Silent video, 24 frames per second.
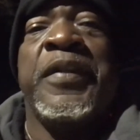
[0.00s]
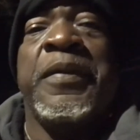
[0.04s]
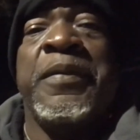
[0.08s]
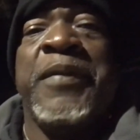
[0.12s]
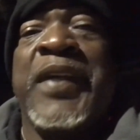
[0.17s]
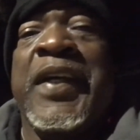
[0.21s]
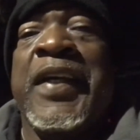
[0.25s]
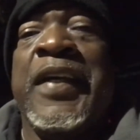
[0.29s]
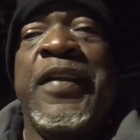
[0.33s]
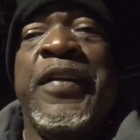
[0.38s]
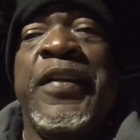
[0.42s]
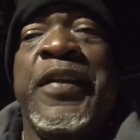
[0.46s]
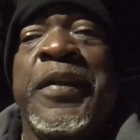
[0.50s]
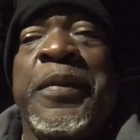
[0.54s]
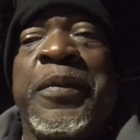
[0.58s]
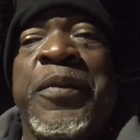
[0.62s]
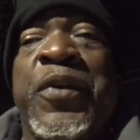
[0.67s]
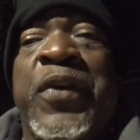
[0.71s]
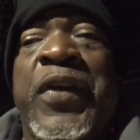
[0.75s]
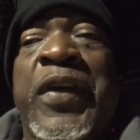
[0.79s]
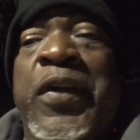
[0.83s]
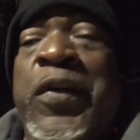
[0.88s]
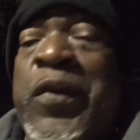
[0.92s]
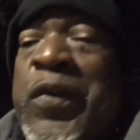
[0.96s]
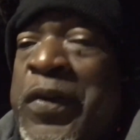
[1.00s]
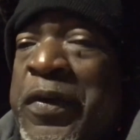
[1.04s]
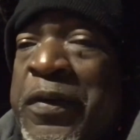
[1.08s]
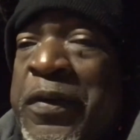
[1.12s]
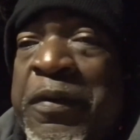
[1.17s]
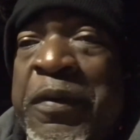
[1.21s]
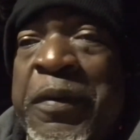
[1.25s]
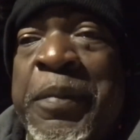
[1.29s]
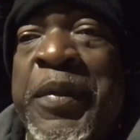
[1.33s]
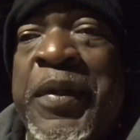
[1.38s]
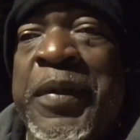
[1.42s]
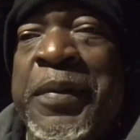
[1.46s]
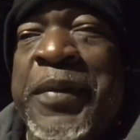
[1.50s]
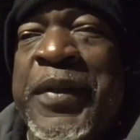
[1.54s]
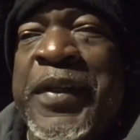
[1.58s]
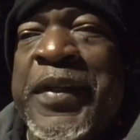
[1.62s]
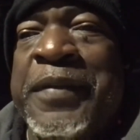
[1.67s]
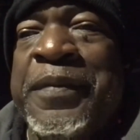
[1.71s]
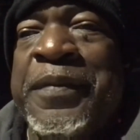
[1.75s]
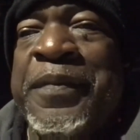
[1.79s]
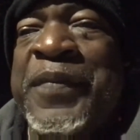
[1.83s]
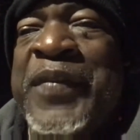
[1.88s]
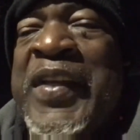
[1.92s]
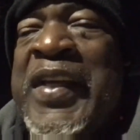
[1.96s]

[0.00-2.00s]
I'm not a Democrat or a Republican.